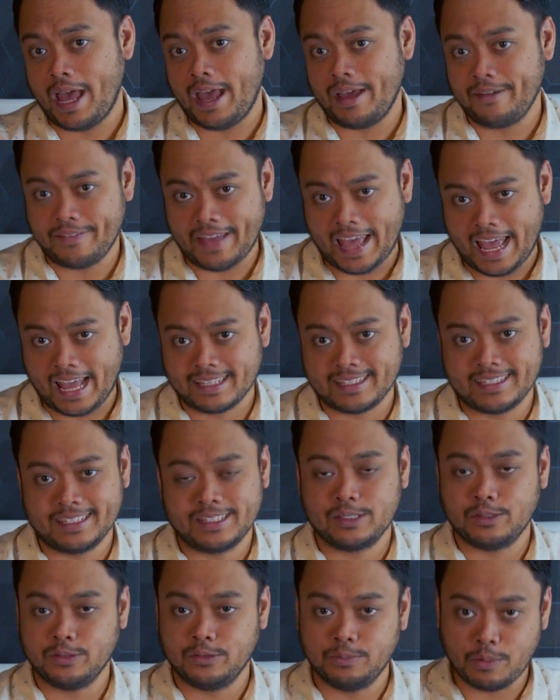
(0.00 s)
to have
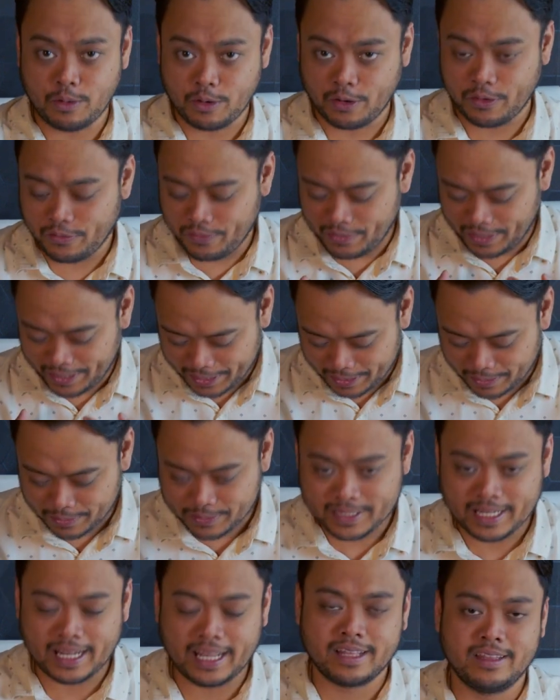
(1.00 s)
access to more
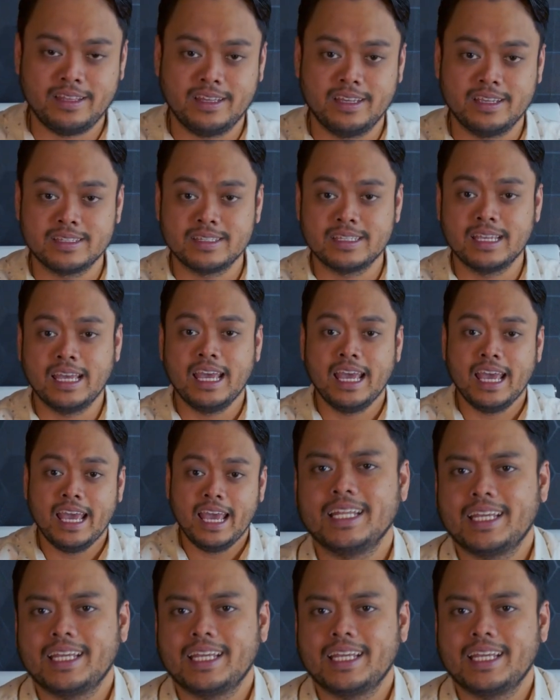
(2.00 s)
videos like this.